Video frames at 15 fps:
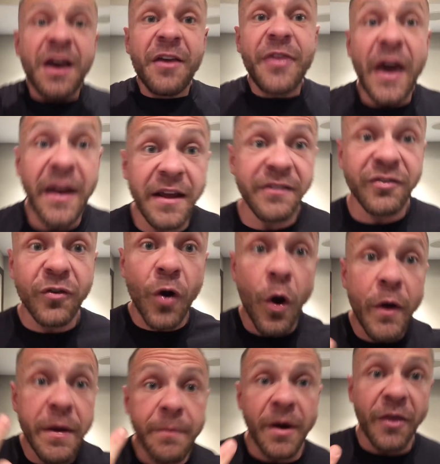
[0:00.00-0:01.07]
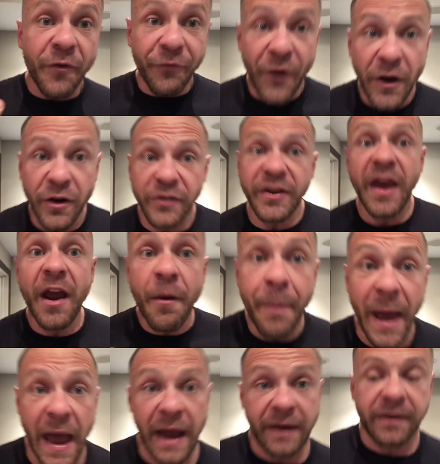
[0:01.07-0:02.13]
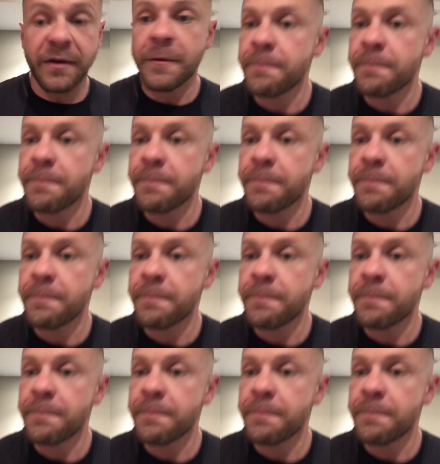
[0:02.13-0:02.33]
that it's growing motherfuckers' hair back.